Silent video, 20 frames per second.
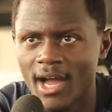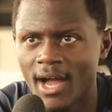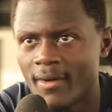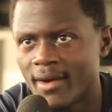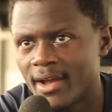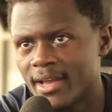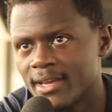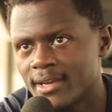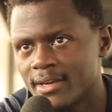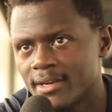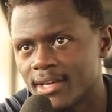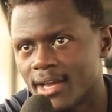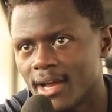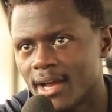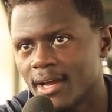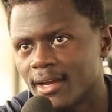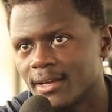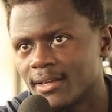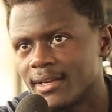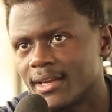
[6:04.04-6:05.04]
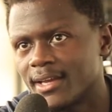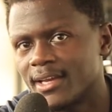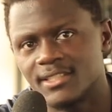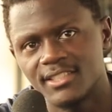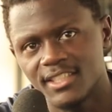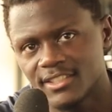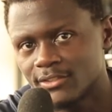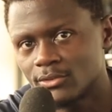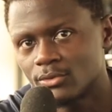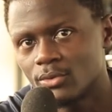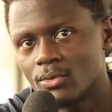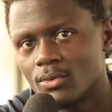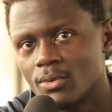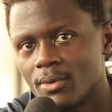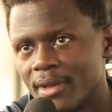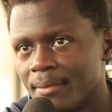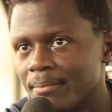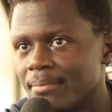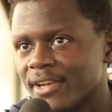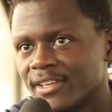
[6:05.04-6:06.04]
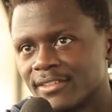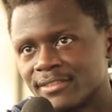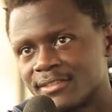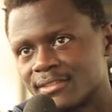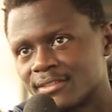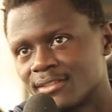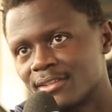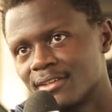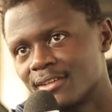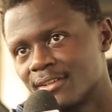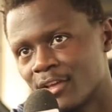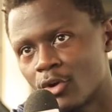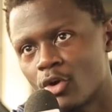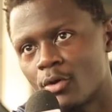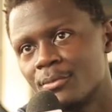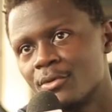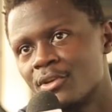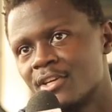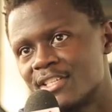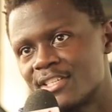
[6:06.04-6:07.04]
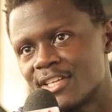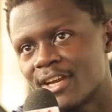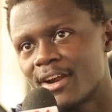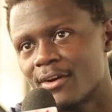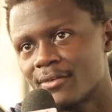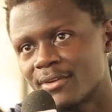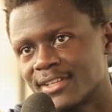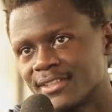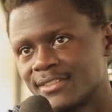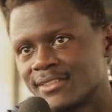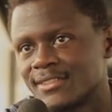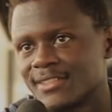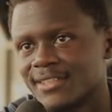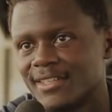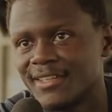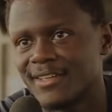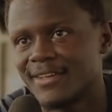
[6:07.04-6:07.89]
our area and just to embrace the community around us.